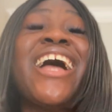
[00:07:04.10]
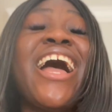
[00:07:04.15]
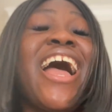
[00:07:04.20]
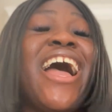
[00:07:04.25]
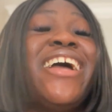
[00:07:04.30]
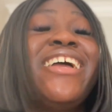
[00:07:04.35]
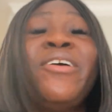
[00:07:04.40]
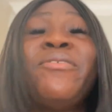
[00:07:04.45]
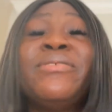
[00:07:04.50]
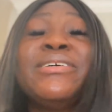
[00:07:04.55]

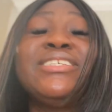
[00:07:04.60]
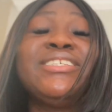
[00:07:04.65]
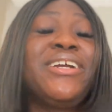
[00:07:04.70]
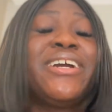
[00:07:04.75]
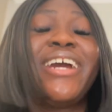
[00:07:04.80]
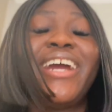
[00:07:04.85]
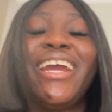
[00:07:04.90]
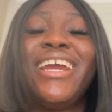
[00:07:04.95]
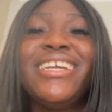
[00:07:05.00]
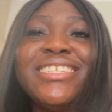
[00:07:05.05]
It was
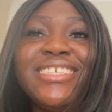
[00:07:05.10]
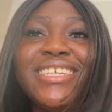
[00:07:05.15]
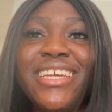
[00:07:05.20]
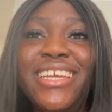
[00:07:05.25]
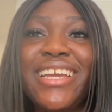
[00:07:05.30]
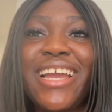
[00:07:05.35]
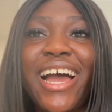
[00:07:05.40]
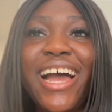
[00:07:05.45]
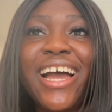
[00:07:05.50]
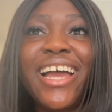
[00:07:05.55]
crazy,
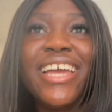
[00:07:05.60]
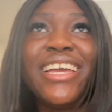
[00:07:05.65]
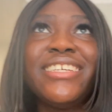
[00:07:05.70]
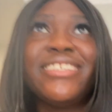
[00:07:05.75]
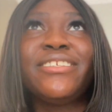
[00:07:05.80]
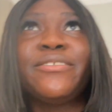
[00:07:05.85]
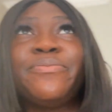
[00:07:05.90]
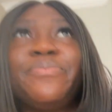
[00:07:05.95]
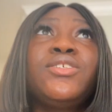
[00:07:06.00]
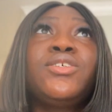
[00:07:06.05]
guys.
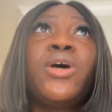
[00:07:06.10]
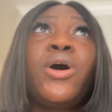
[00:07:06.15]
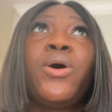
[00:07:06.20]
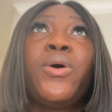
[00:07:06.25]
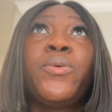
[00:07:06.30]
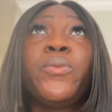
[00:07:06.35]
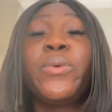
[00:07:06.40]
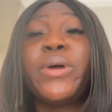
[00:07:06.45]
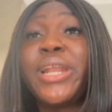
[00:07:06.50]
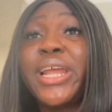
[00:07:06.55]
So
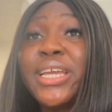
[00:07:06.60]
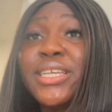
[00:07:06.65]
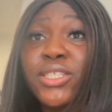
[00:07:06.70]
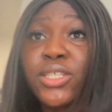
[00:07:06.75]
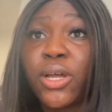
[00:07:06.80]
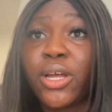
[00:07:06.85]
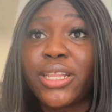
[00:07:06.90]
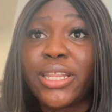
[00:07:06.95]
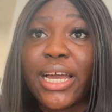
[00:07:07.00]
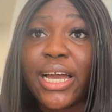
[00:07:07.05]
when I
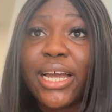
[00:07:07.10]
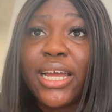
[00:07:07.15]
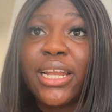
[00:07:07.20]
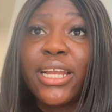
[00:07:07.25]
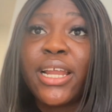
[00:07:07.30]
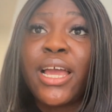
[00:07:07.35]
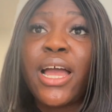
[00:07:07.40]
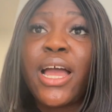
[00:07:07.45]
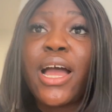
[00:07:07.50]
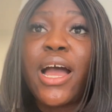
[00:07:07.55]
saw
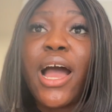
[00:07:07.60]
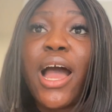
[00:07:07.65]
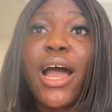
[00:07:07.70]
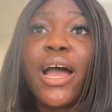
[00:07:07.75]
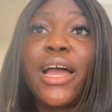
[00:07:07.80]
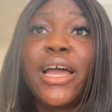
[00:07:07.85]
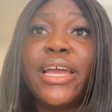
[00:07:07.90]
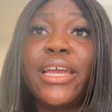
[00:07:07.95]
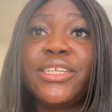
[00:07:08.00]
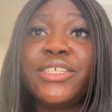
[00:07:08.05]
that,
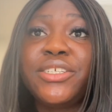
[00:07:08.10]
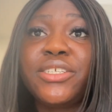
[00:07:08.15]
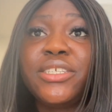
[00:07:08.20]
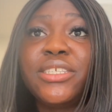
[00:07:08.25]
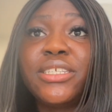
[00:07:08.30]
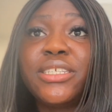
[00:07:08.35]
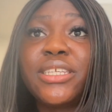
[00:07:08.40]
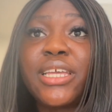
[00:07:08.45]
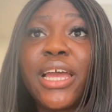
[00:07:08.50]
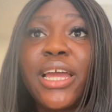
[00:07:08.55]
I just
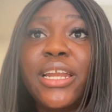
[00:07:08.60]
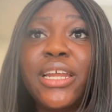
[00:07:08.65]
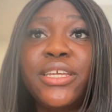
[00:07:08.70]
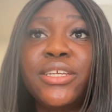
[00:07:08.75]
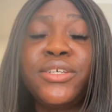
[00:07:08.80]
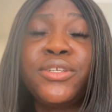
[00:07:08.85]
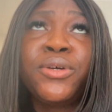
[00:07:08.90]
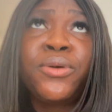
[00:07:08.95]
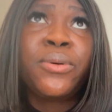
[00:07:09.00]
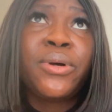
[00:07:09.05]
decided,
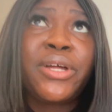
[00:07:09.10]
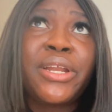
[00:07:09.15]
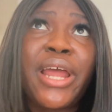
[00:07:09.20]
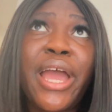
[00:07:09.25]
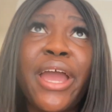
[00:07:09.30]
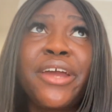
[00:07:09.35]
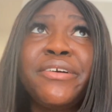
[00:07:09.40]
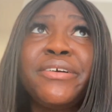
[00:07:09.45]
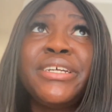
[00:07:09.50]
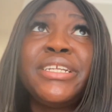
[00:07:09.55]
you know what,
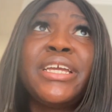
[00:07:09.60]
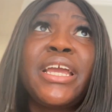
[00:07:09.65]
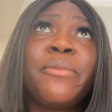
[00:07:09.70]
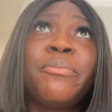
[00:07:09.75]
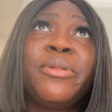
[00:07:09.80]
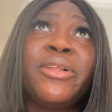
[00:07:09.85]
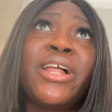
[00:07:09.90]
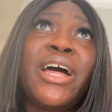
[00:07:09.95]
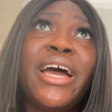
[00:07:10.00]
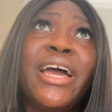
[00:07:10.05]
I already
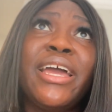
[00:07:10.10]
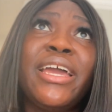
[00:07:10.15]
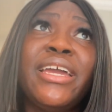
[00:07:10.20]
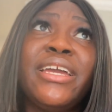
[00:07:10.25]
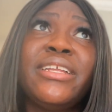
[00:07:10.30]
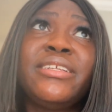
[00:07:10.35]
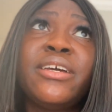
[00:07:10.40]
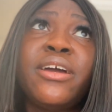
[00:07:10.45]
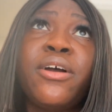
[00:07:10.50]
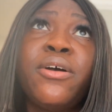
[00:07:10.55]
applied
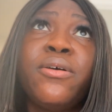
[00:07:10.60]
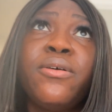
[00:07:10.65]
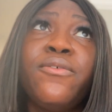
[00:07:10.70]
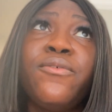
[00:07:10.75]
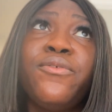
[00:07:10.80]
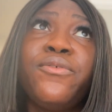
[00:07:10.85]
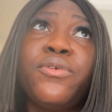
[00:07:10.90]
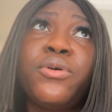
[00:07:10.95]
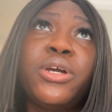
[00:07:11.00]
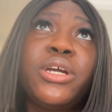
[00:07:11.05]

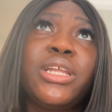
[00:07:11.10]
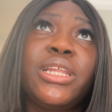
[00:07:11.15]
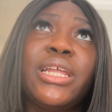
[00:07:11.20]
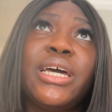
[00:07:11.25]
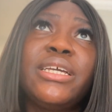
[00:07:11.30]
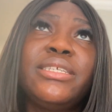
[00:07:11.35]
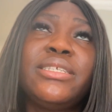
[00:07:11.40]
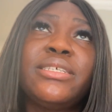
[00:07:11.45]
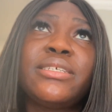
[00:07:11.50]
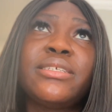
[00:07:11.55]
for a
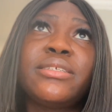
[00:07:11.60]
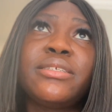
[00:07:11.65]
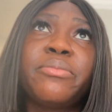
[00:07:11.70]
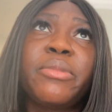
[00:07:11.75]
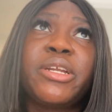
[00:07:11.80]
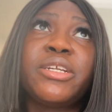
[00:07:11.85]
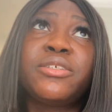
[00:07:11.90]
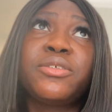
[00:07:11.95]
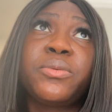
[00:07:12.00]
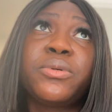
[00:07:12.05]
license.
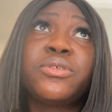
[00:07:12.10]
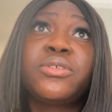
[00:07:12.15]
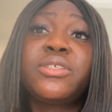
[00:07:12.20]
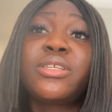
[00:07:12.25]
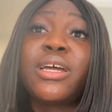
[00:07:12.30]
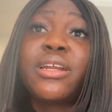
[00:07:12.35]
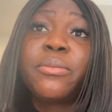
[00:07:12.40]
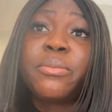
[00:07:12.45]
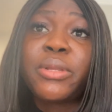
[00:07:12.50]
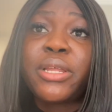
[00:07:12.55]
Might as well
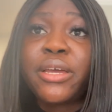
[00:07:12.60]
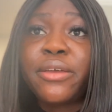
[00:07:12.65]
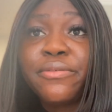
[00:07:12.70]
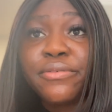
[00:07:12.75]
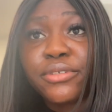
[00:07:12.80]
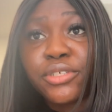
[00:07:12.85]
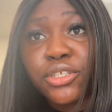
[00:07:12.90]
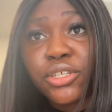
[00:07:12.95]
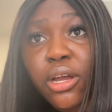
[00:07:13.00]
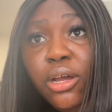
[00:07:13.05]
start applying for
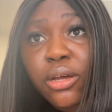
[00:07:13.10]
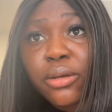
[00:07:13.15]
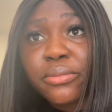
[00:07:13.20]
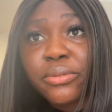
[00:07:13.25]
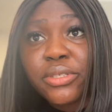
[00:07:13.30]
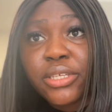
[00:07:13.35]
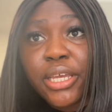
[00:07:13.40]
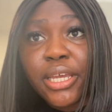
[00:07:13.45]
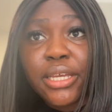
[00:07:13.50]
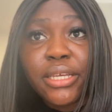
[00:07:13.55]
jobs
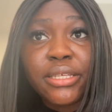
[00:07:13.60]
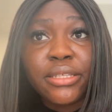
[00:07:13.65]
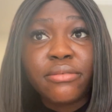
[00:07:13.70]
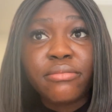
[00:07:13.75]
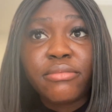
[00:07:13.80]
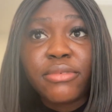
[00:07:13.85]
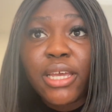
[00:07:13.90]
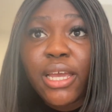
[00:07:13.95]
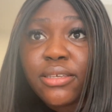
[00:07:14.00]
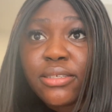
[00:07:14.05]
in
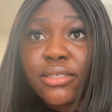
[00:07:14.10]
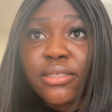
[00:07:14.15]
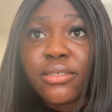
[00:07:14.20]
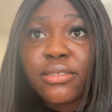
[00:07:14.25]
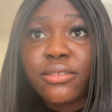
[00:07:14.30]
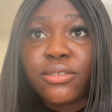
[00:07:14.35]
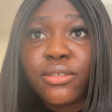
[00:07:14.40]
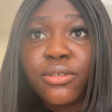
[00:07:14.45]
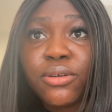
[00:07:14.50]
Texas,